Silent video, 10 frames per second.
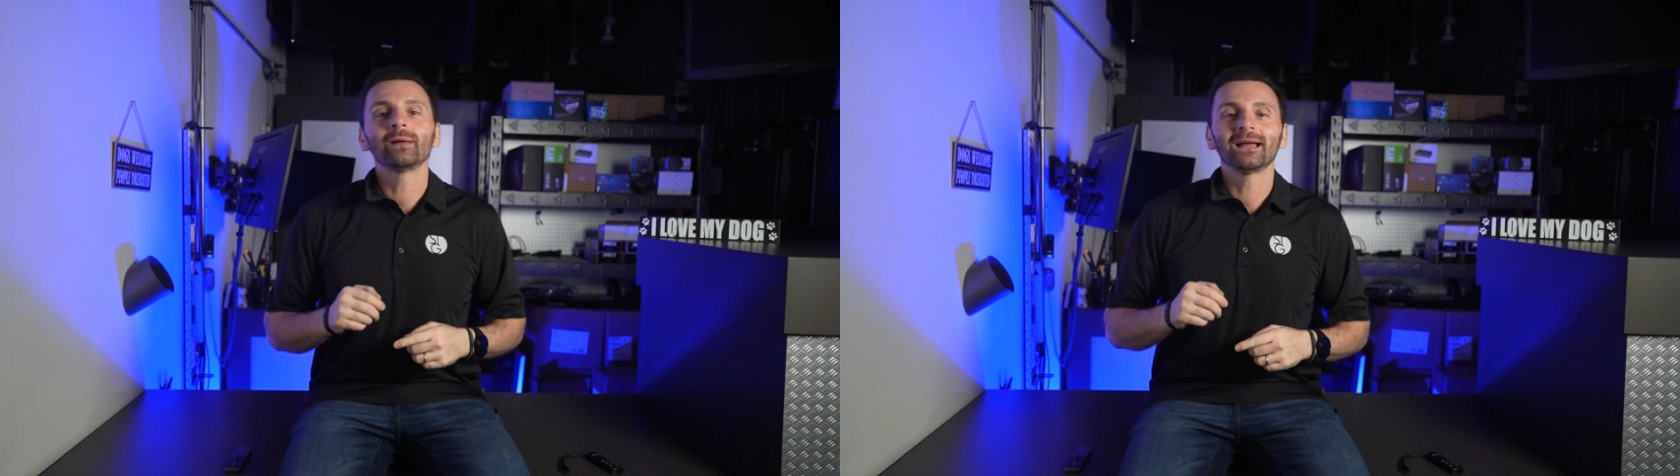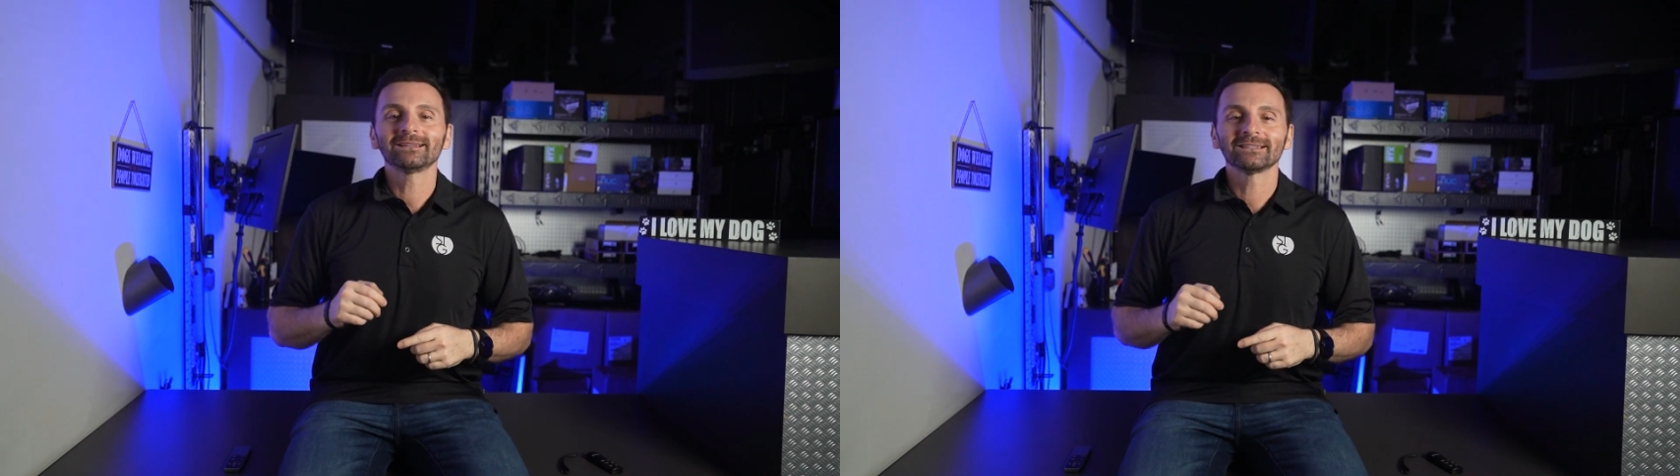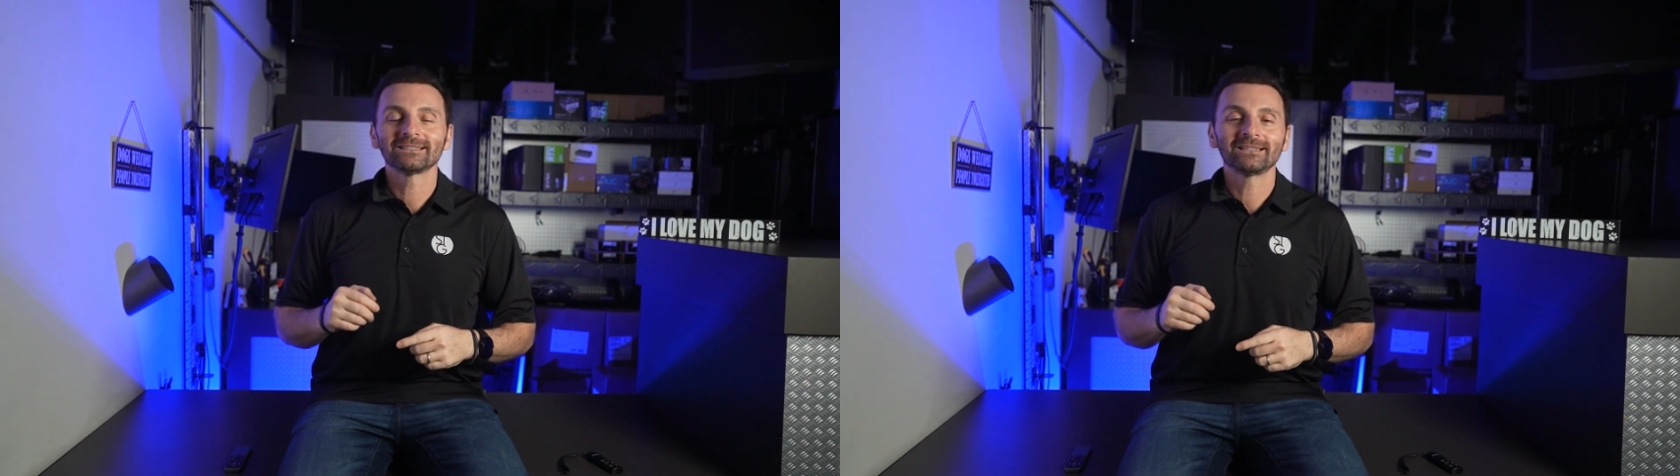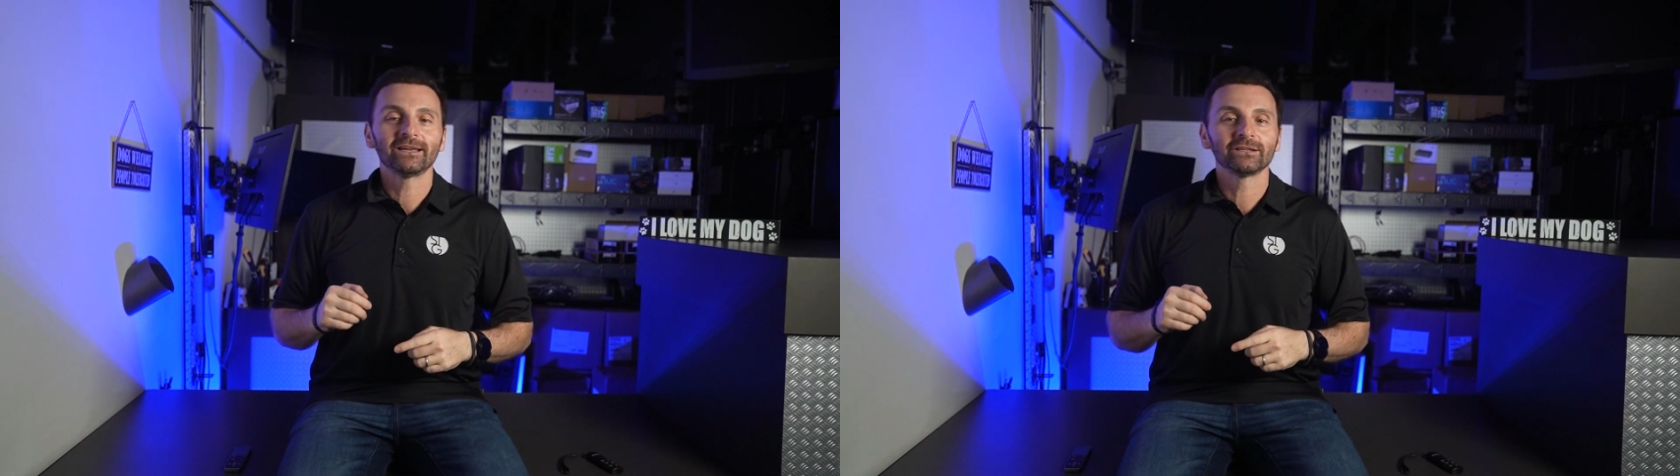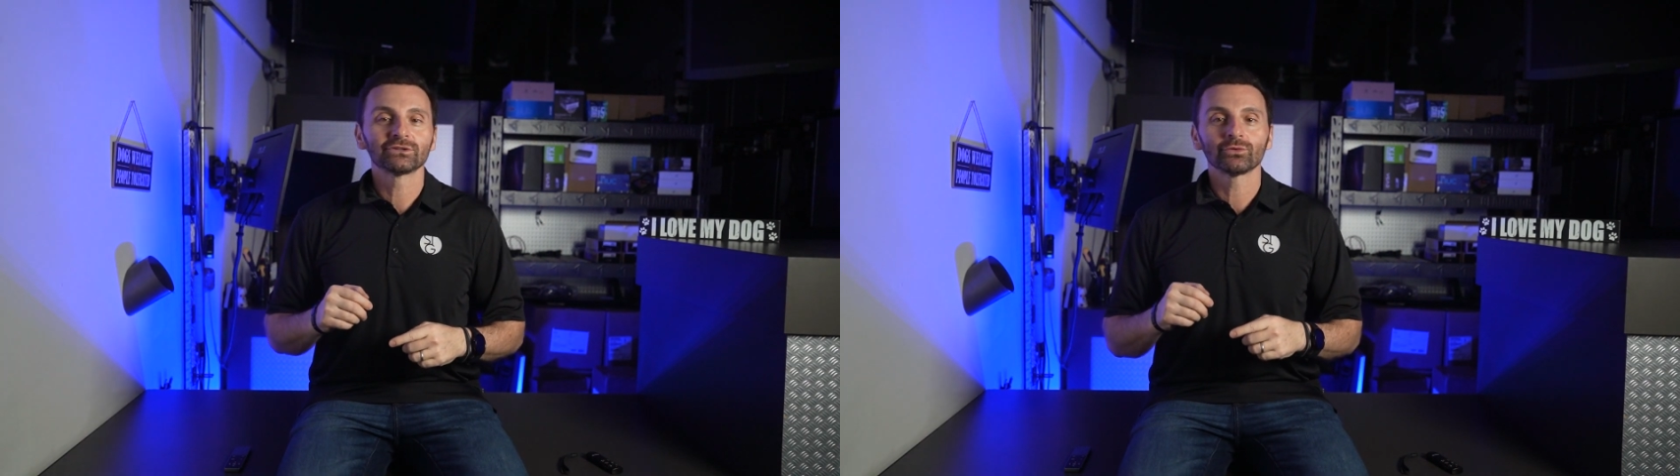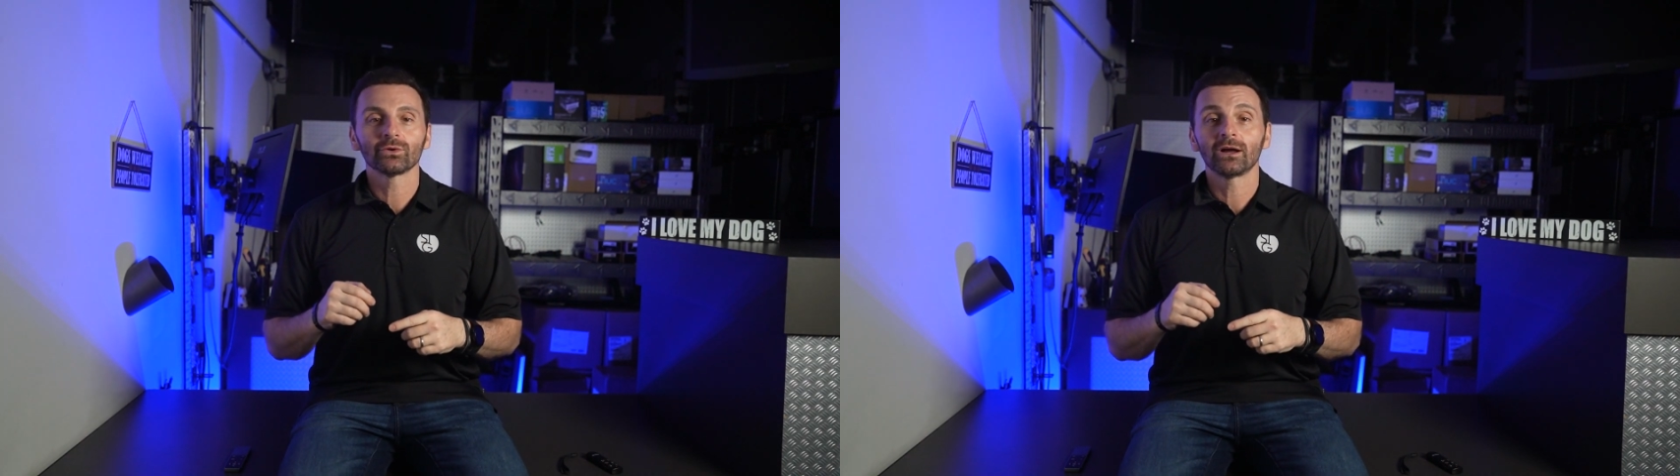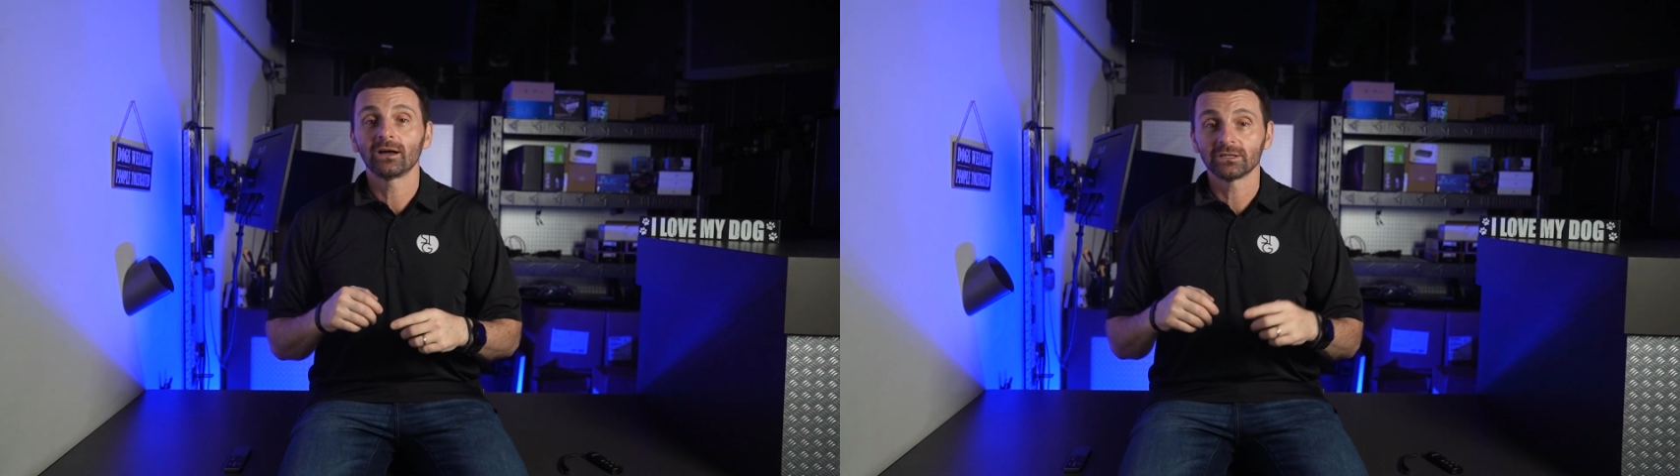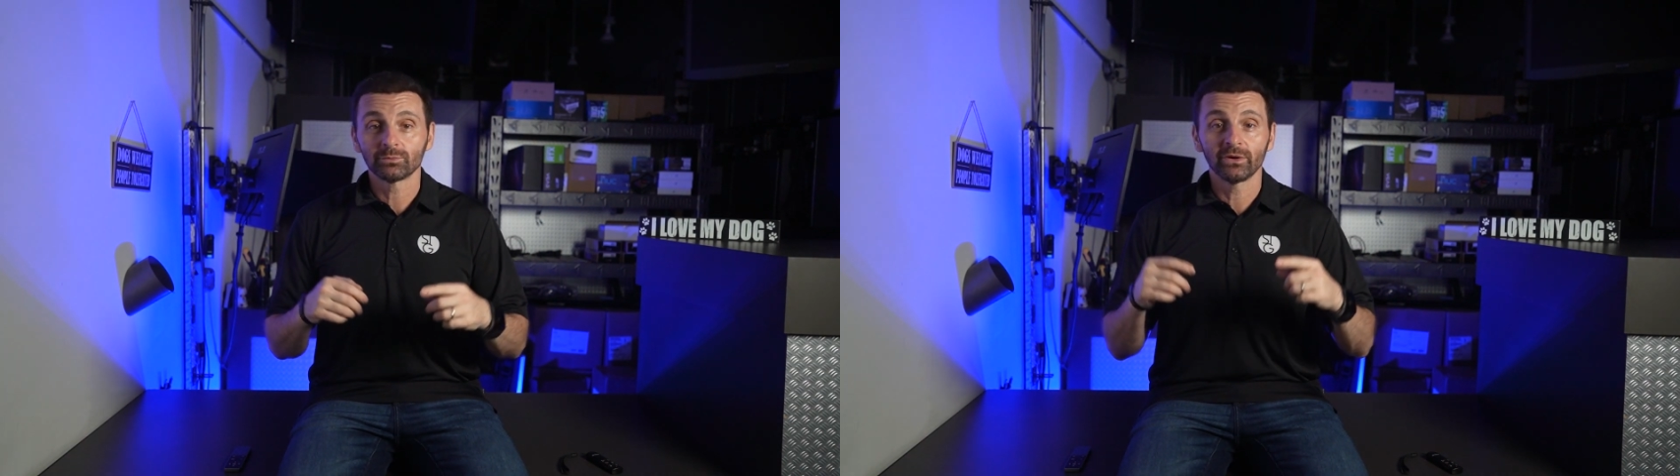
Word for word: back to Stan's Garage,